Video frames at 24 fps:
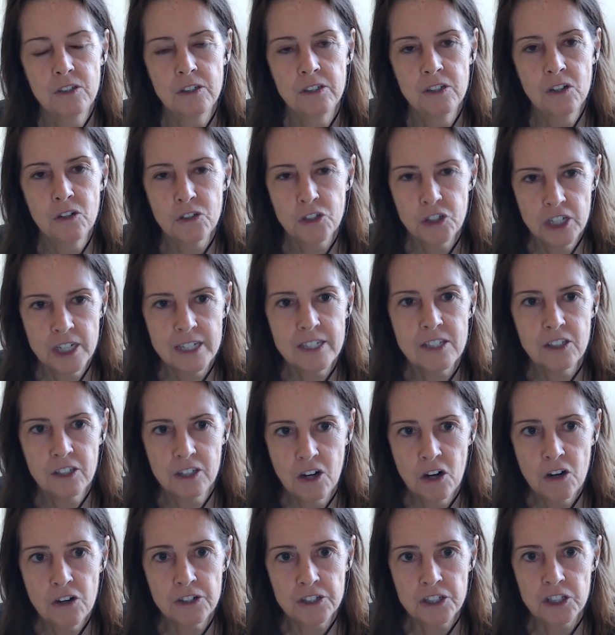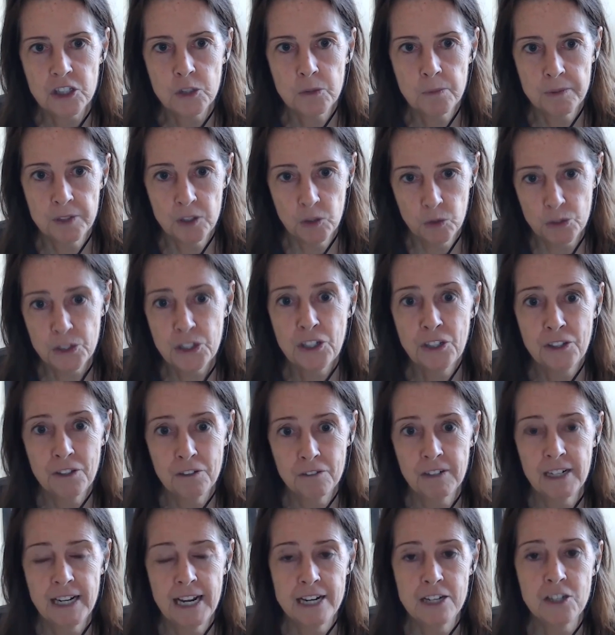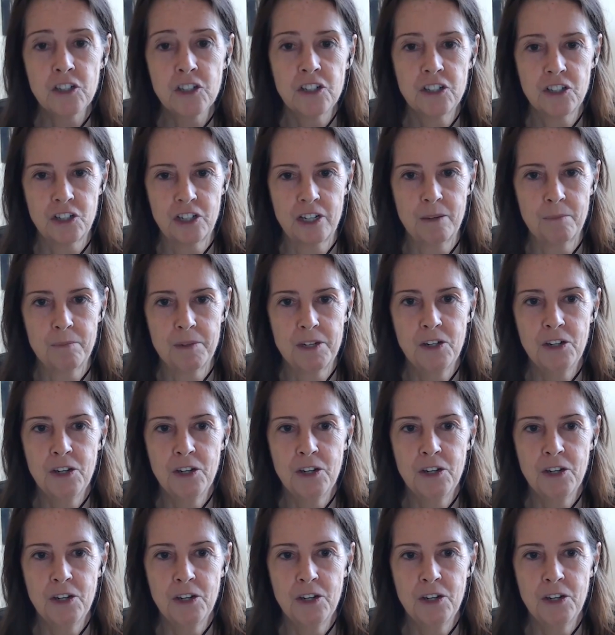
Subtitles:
not just the costs, but also the relationship.